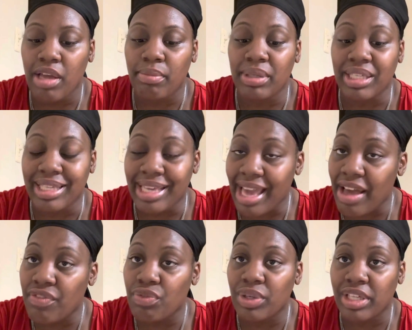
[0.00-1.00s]
Be
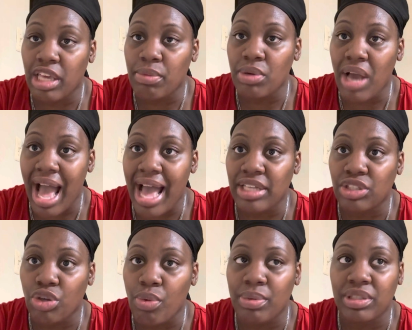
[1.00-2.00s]
careful and keep your eyes
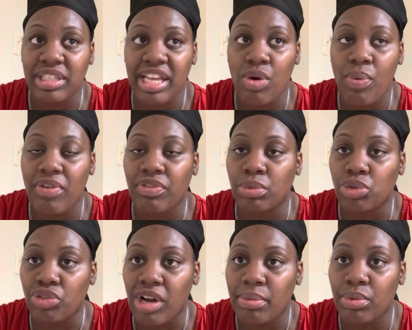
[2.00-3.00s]
open. Stay away from
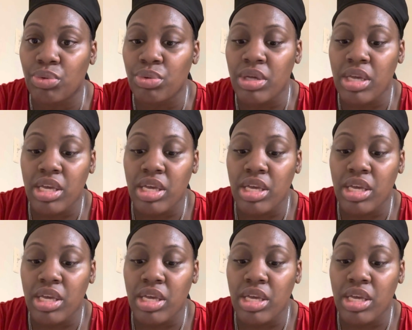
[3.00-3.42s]
trouble.